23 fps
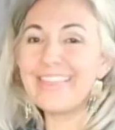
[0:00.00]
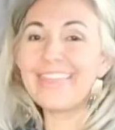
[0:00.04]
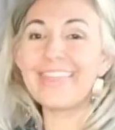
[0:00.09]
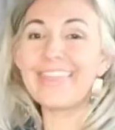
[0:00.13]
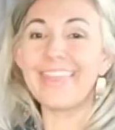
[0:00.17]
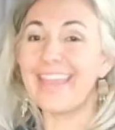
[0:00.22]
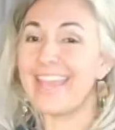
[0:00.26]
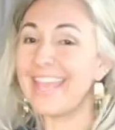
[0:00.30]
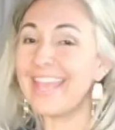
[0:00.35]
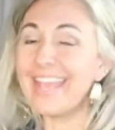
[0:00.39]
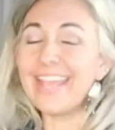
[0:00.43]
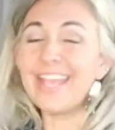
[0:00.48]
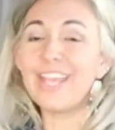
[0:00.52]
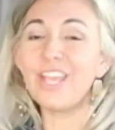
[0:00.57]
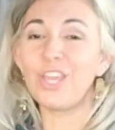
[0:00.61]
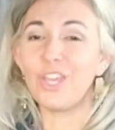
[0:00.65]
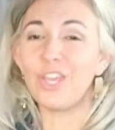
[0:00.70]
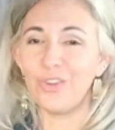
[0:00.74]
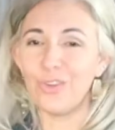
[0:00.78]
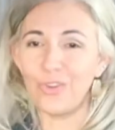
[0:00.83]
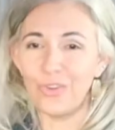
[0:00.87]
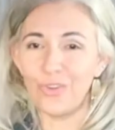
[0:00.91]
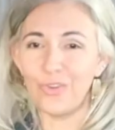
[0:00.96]
thank
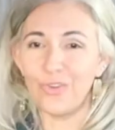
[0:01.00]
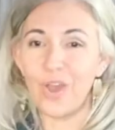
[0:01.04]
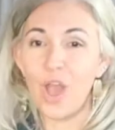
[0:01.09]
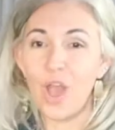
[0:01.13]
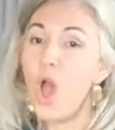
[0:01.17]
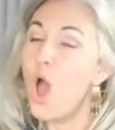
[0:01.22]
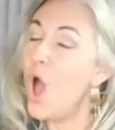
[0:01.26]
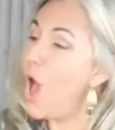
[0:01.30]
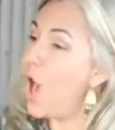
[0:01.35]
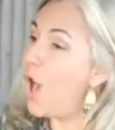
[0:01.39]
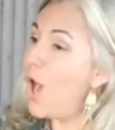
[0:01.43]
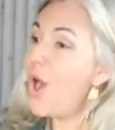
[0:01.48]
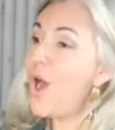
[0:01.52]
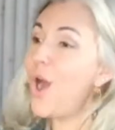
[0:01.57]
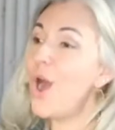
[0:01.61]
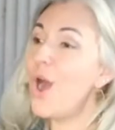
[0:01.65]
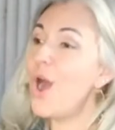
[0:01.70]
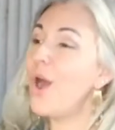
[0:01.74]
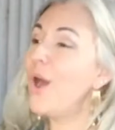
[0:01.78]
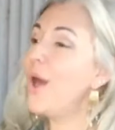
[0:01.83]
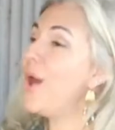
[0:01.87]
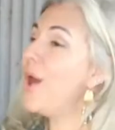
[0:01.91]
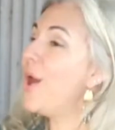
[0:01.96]
you.
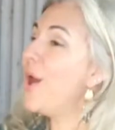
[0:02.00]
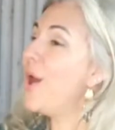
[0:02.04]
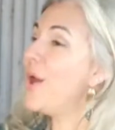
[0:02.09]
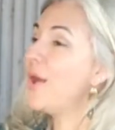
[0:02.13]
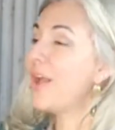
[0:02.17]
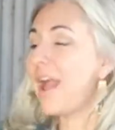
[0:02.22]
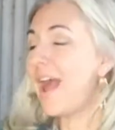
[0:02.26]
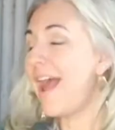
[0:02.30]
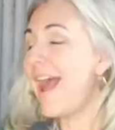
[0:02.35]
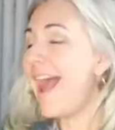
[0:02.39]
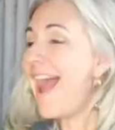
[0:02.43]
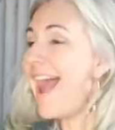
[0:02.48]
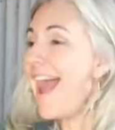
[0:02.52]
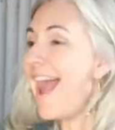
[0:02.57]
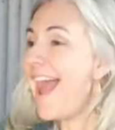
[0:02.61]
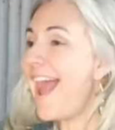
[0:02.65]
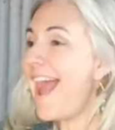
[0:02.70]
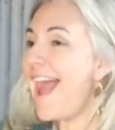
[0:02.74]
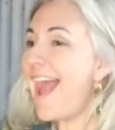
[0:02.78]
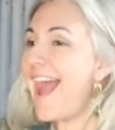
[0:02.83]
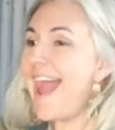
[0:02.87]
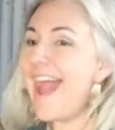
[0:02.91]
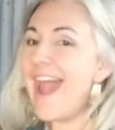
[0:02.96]
Oh
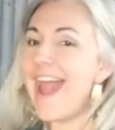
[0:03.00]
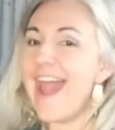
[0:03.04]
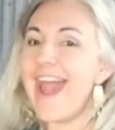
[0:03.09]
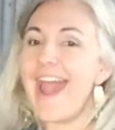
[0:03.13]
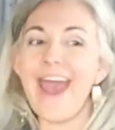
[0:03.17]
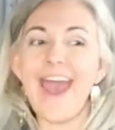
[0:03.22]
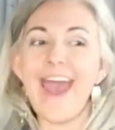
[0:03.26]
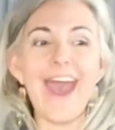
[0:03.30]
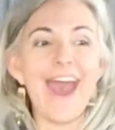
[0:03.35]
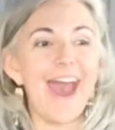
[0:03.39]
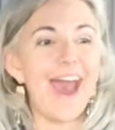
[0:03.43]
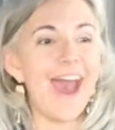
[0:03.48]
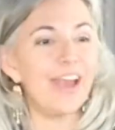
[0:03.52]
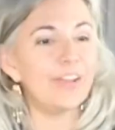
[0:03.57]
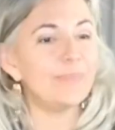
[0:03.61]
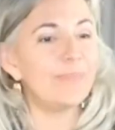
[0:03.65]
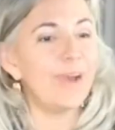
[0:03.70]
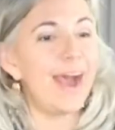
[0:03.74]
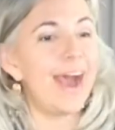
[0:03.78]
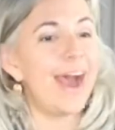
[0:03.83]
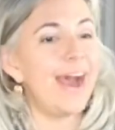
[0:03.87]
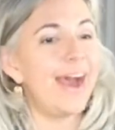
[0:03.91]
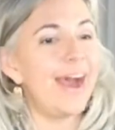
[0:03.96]
God,
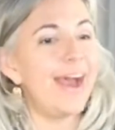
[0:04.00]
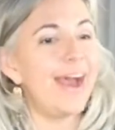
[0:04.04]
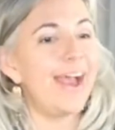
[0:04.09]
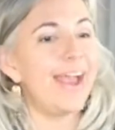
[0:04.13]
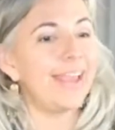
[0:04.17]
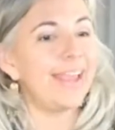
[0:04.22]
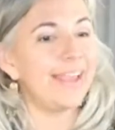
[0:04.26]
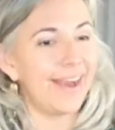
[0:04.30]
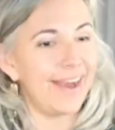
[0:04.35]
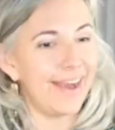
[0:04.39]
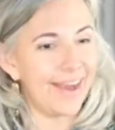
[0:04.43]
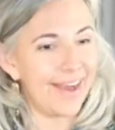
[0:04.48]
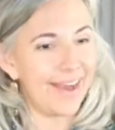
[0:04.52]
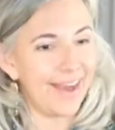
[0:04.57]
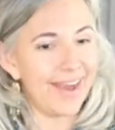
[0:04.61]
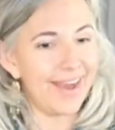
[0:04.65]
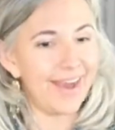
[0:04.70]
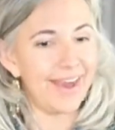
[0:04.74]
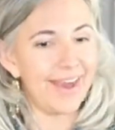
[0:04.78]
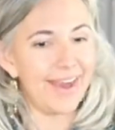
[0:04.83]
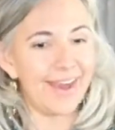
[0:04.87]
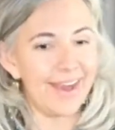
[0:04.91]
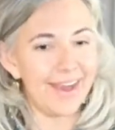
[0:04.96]
my
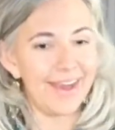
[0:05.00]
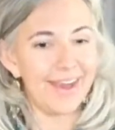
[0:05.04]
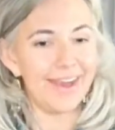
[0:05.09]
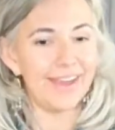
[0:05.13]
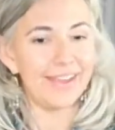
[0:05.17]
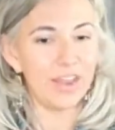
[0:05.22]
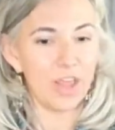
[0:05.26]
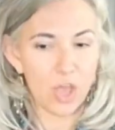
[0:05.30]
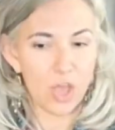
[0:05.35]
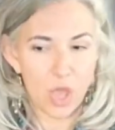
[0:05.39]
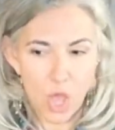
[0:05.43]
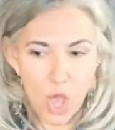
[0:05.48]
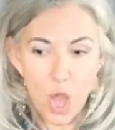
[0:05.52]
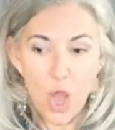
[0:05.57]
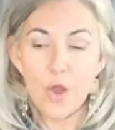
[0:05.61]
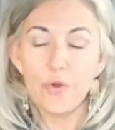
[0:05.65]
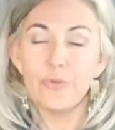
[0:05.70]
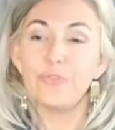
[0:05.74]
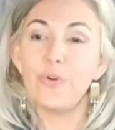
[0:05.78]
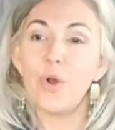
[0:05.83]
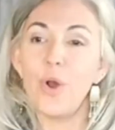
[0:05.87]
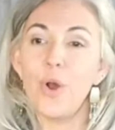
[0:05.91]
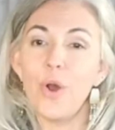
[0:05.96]
God,
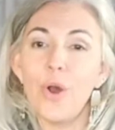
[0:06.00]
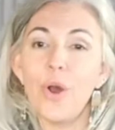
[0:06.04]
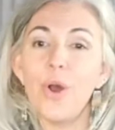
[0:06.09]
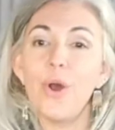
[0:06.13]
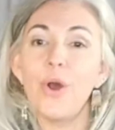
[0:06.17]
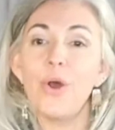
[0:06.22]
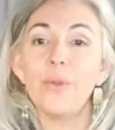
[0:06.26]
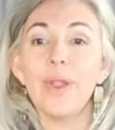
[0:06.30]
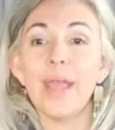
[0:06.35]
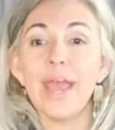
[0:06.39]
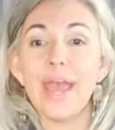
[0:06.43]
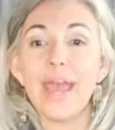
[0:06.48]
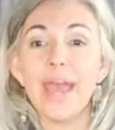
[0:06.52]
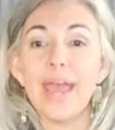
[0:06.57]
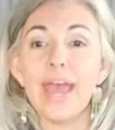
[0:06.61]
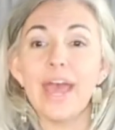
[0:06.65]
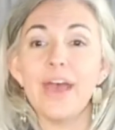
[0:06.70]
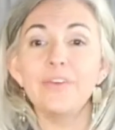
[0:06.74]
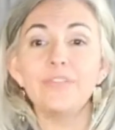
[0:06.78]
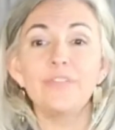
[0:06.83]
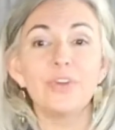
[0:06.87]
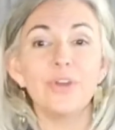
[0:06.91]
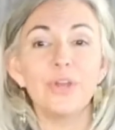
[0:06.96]

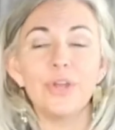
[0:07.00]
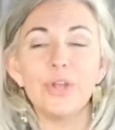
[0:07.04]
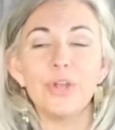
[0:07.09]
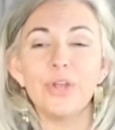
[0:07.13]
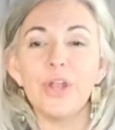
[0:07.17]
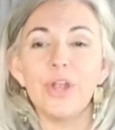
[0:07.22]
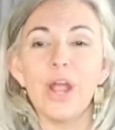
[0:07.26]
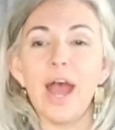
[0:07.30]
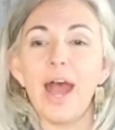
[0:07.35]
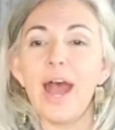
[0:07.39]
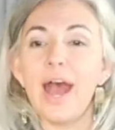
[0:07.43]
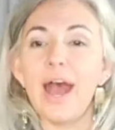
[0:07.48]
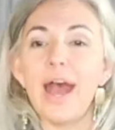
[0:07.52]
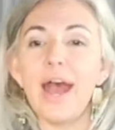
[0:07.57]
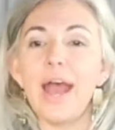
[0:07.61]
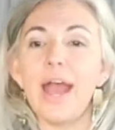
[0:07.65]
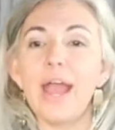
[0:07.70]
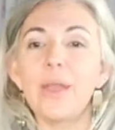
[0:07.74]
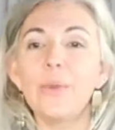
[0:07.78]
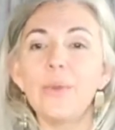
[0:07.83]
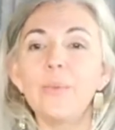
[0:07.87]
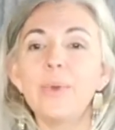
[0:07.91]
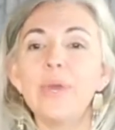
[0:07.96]
forever
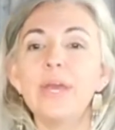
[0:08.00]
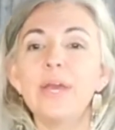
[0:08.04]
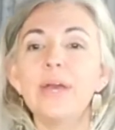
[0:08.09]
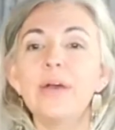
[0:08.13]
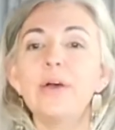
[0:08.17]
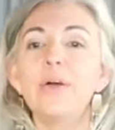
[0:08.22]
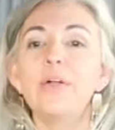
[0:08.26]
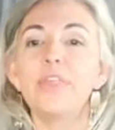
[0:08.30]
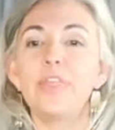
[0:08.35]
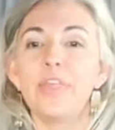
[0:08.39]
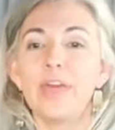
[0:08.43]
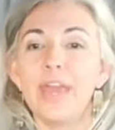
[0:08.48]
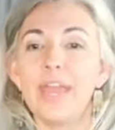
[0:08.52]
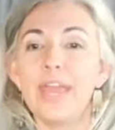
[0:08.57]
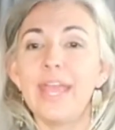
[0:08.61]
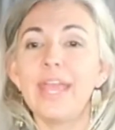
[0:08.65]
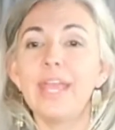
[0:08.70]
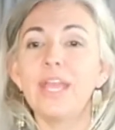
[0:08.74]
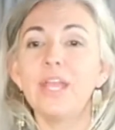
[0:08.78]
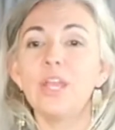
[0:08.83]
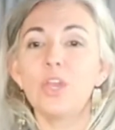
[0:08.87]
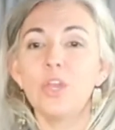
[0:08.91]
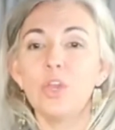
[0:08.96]
I will
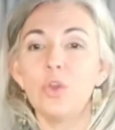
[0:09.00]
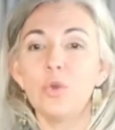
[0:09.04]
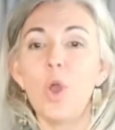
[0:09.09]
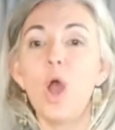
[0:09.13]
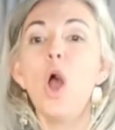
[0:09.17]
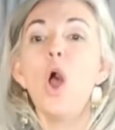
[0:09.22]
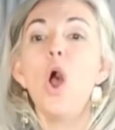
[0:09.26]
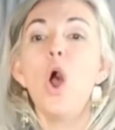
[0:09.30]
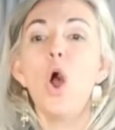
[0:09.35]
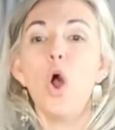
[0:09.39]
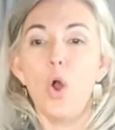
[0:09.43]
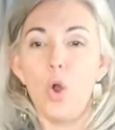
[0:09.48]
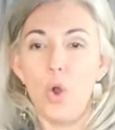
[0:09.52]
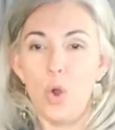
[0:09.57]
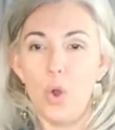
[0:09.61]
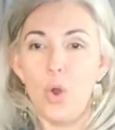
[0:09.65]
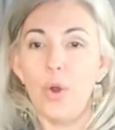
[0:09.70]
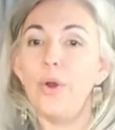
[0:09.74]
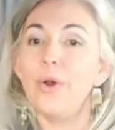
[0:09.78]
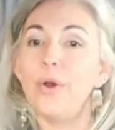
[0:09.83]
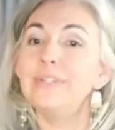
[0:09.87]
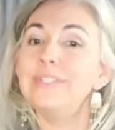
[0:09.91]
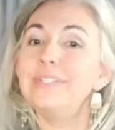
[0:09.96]
thank you.
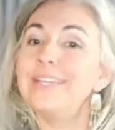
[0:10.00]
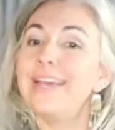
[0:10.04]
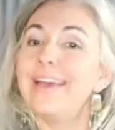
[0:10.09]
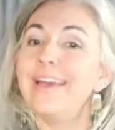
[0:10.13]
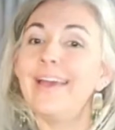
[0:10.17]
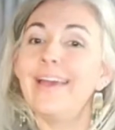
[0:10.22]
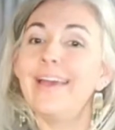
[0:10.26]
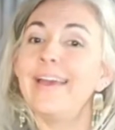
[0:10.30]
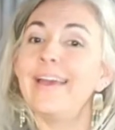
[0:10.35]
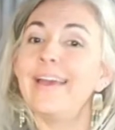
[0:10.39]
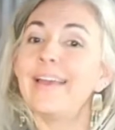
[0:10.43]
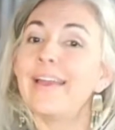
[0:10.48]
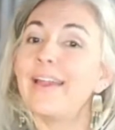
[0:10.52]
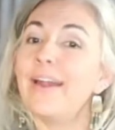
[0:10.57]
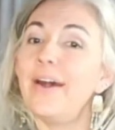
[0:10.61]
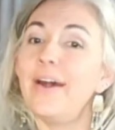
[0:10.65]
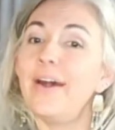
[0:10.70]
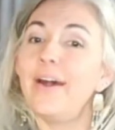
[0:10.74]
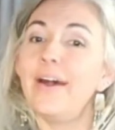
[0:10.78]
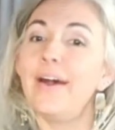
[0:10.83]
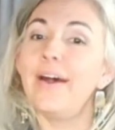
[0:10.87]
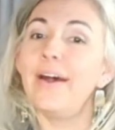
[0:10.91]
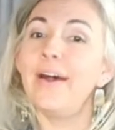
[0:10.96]
Odeka.
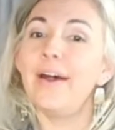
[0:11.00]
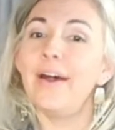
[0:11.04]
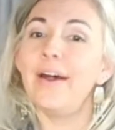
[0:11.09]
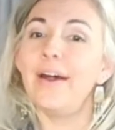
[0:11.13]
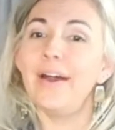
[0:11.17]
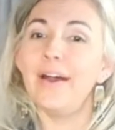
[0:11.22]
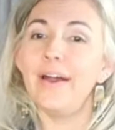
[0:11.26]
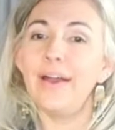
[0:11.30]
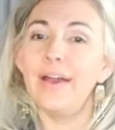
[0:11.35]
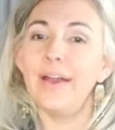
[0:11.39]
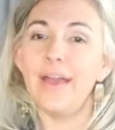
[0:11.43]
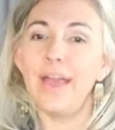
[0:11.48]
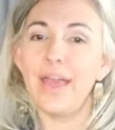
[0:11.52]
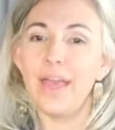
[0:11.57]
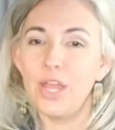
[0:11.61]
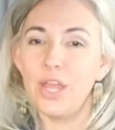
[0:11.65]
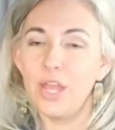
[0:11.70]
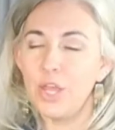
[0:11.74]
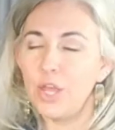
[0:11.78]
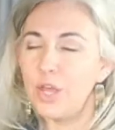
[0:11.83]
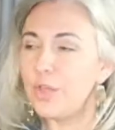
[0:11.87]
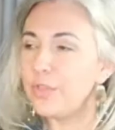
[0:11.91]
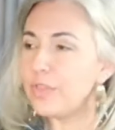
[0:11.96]

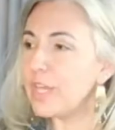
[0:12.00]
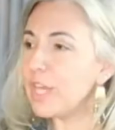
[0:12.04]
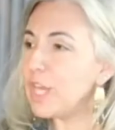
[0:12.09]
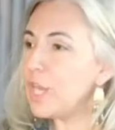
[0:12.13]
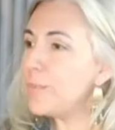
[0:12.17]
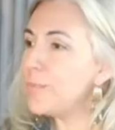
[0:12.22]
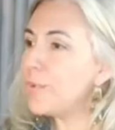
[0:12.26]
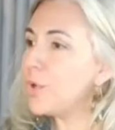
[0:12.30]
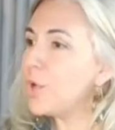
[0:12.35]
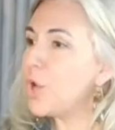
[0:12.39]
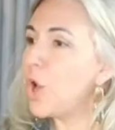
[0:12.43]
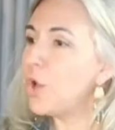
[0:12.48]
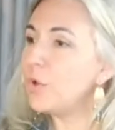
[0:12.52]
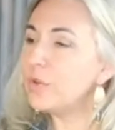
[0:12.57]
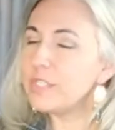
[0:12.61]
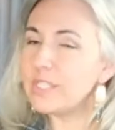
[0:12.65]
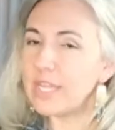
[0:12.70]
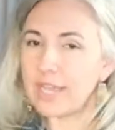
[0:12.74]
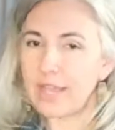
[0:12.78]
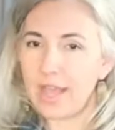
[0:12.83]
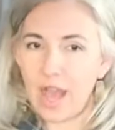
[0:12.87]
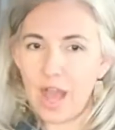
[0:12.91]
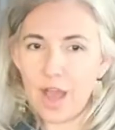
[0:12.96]
The Hebrew in
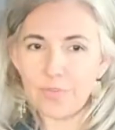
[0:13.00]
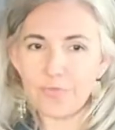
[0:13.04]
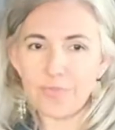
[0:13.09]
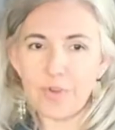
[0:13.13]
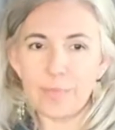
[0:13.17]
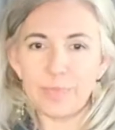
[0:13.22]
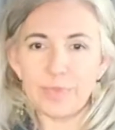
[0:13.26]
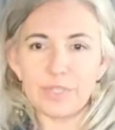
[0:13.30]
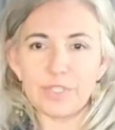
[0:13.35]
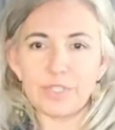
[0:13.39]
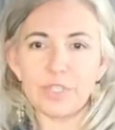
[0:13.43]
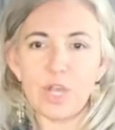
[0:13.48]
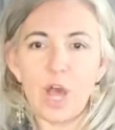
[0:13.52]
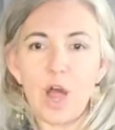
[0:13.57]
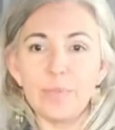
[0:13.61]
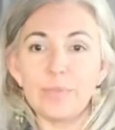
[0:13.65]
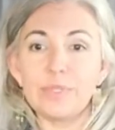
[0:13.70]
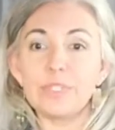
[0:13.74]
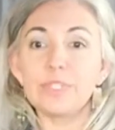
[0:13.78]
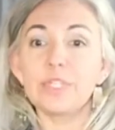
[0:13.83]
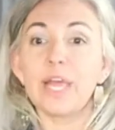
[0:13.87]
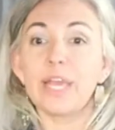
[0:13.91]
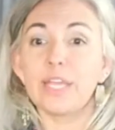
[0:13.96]
Odeka from this psalm
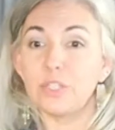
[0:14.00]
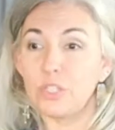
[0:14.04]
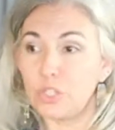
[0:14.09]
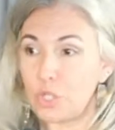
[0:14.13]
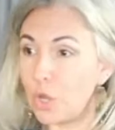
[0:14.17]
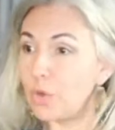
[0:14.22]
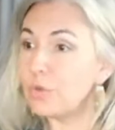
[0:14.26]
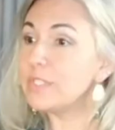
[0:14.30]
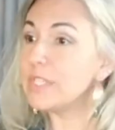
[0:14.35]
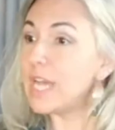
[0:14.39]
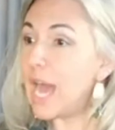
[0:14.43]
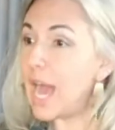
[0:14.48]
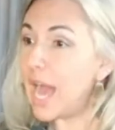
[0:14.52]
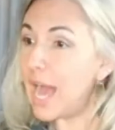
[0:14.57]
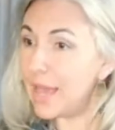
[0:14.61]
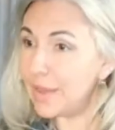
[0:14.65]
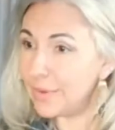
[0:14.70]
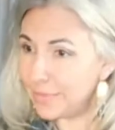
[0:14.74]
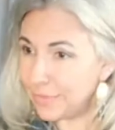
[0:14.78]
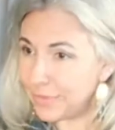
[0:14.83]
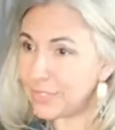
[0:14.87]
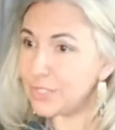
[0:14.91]
is like Todah, which